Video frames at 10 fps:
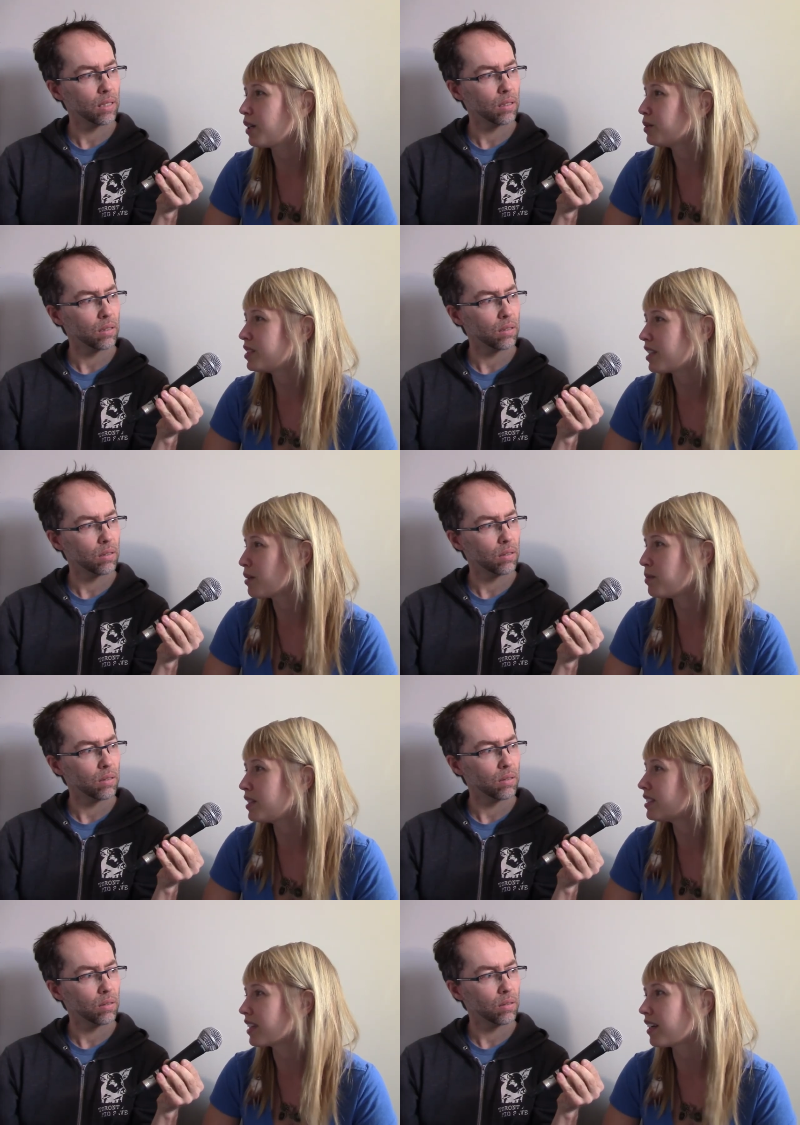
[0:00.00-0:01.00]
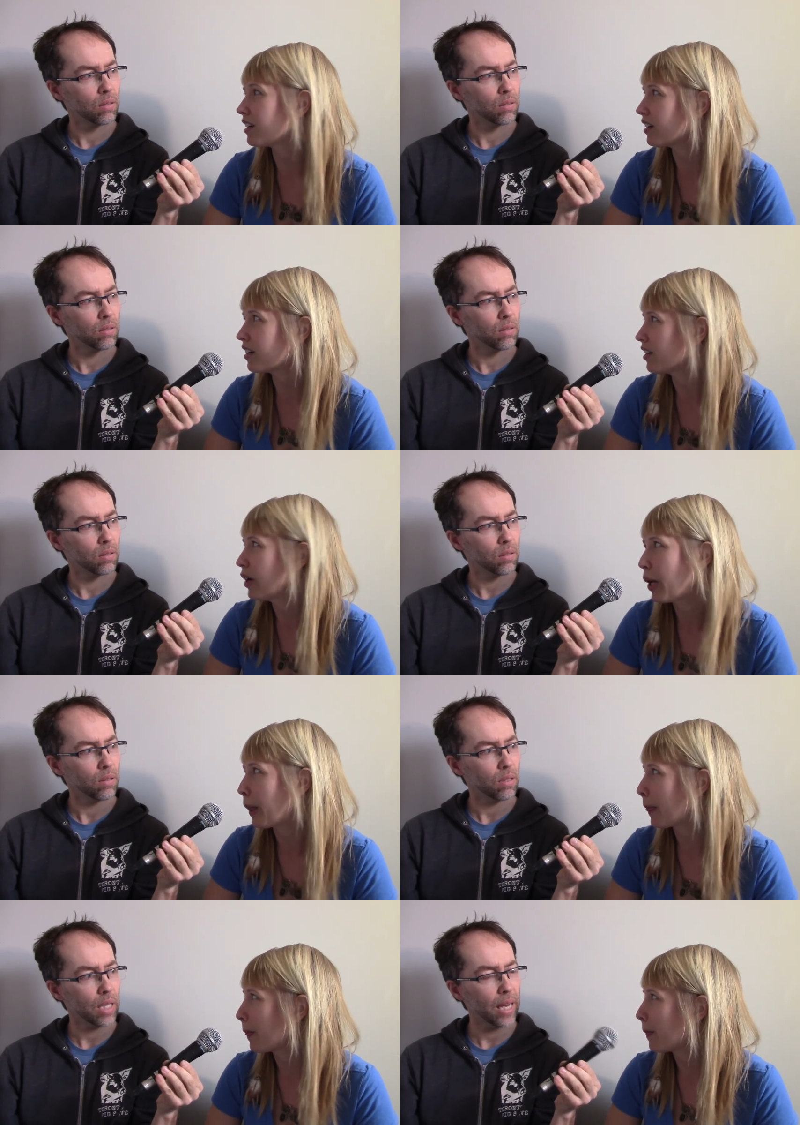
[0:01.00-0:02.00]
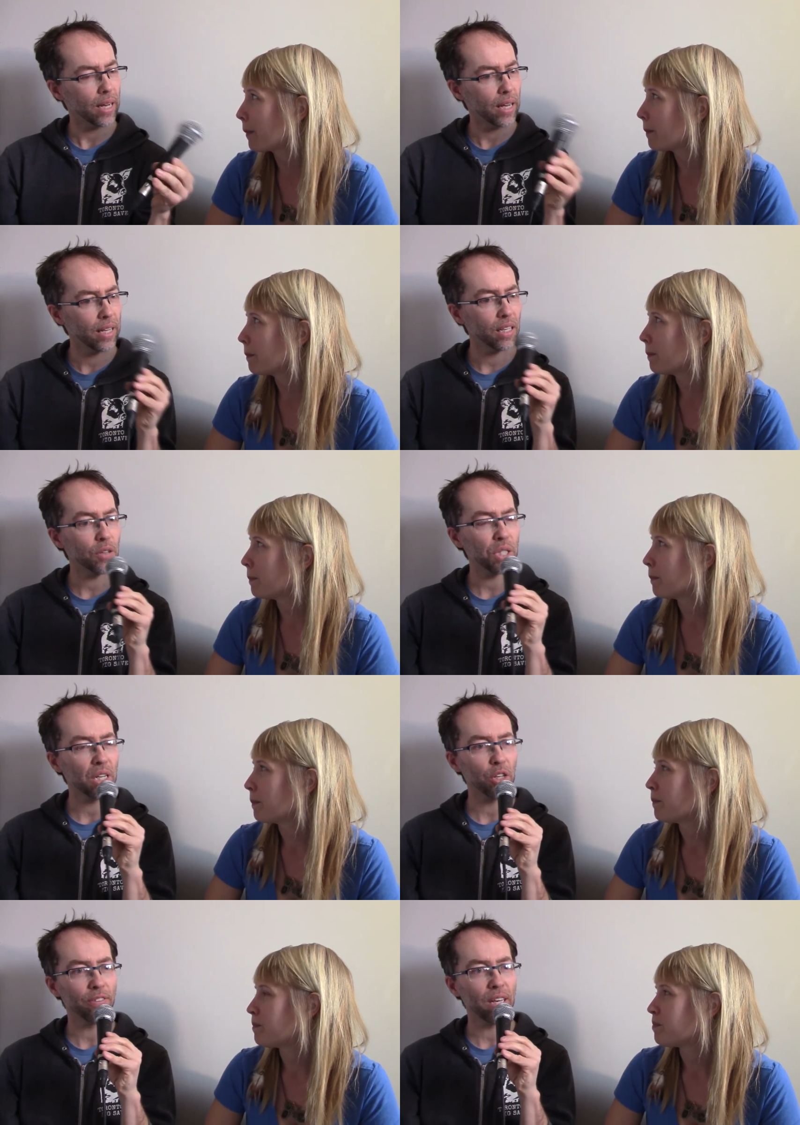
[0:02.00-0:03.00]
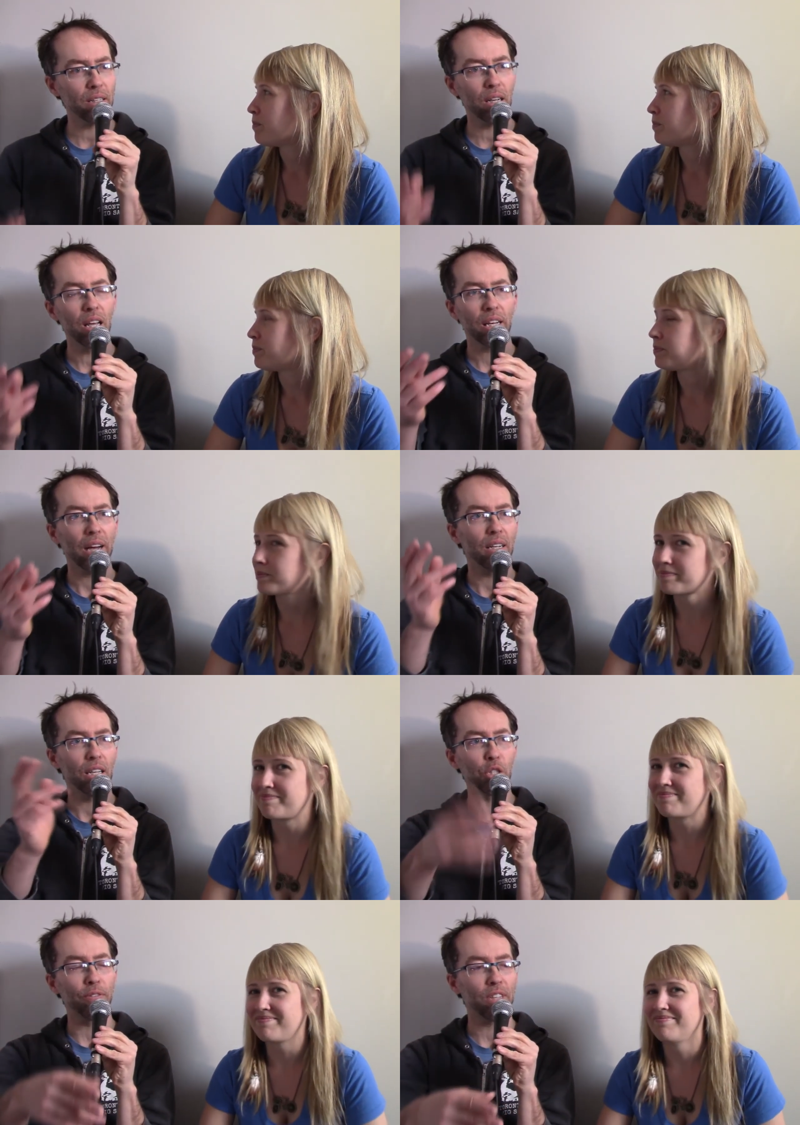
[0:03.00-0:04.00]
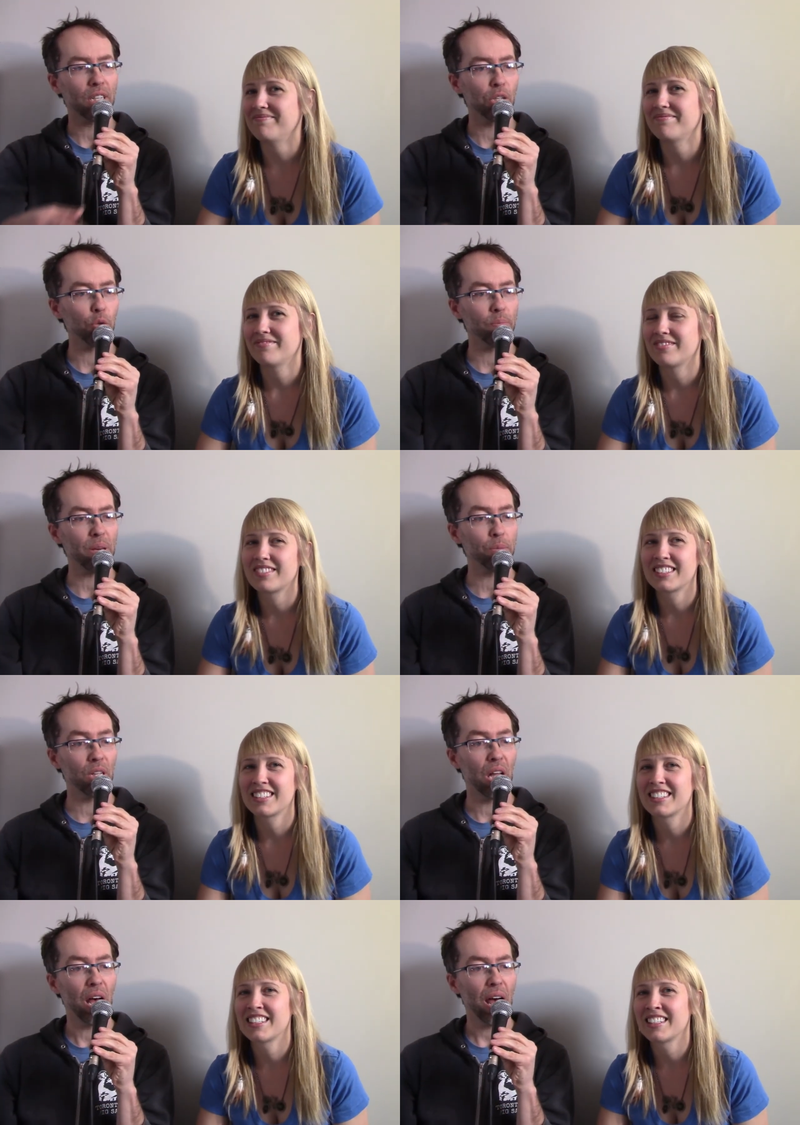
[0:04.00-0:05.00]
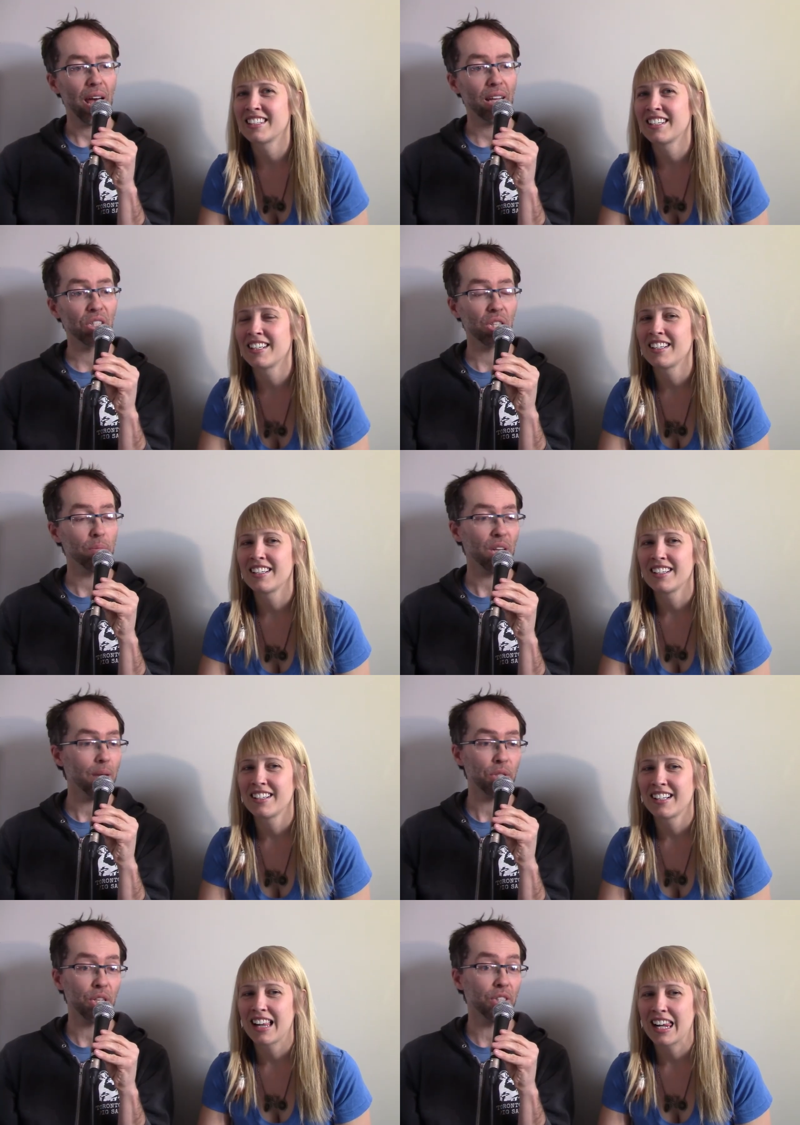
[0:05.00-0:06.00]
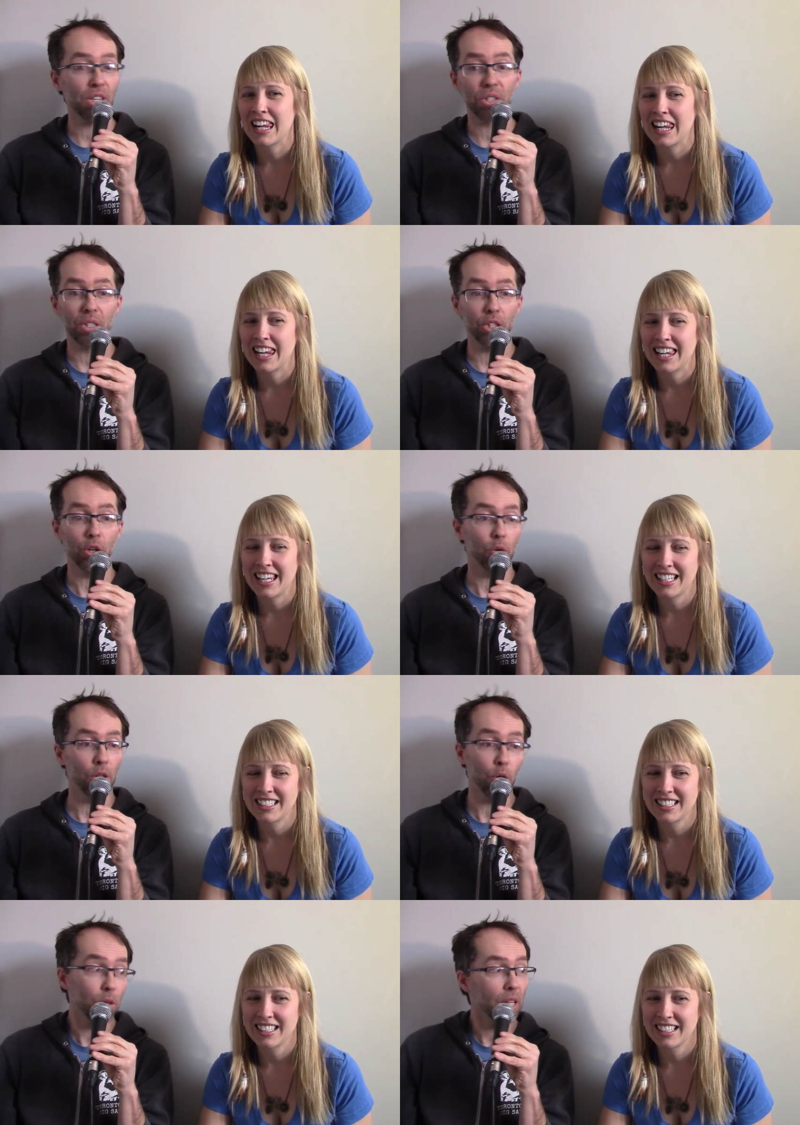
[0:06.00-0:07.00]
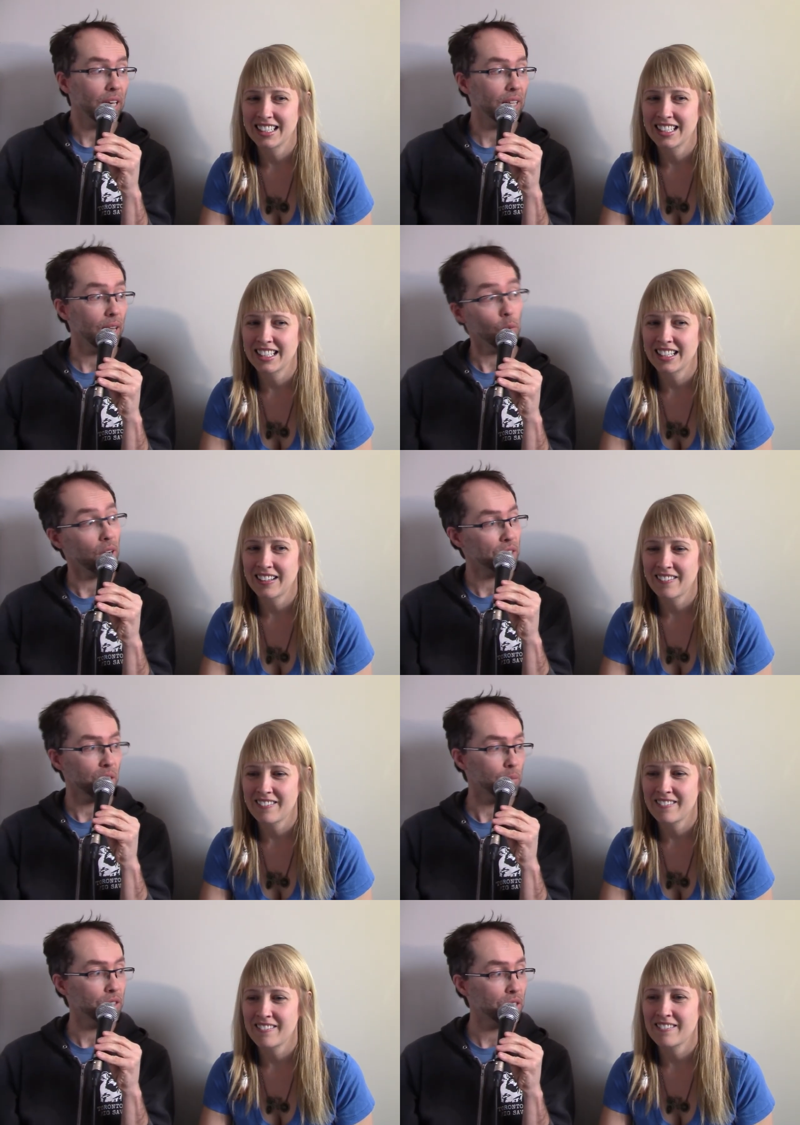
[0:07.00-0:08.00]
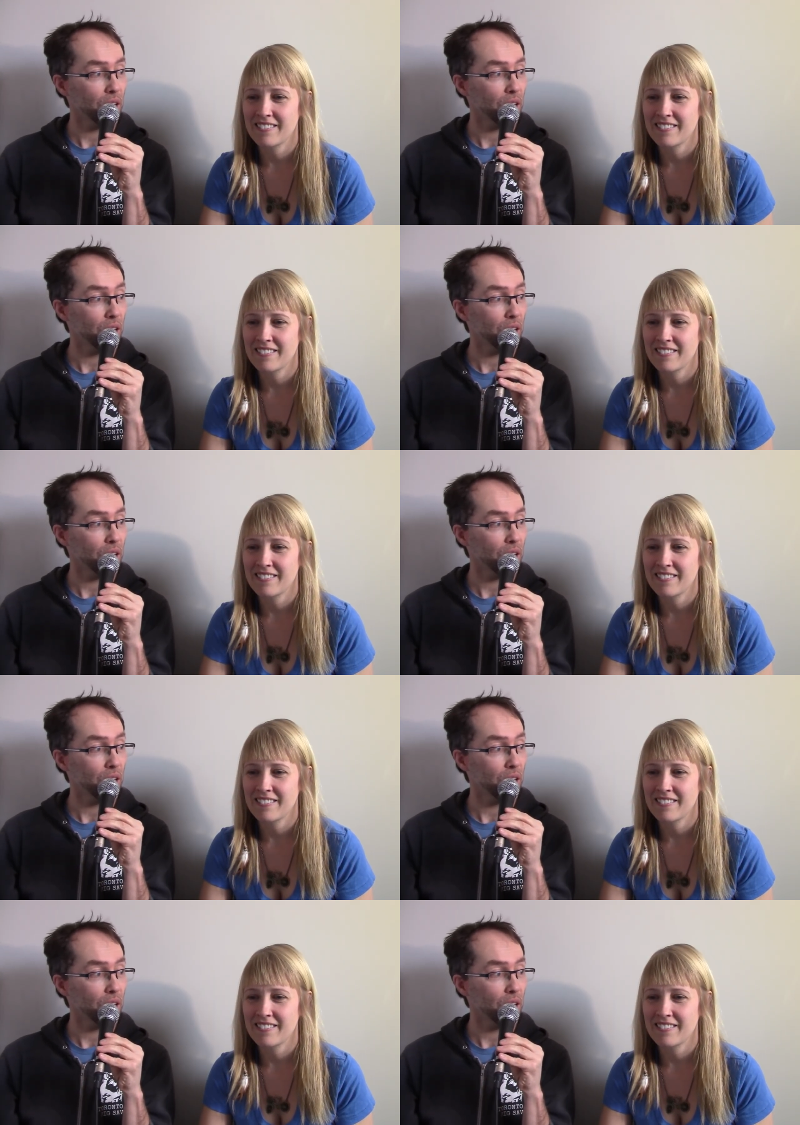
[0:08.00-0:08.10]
Speaker 1: I would say be scared. Yeah,
Speaker 2: and you said you've gotten into vehicles with people, and sometimes they're just, you know, lonely and they want someone to